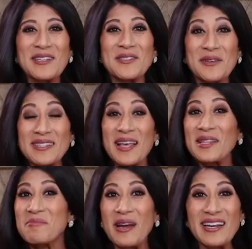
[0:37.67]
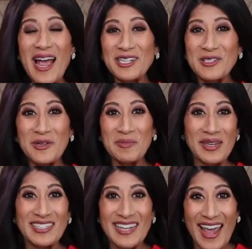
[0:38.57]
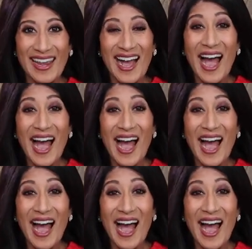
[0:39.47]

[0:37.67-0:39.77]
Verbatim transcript: So to celebrate National Bean Day,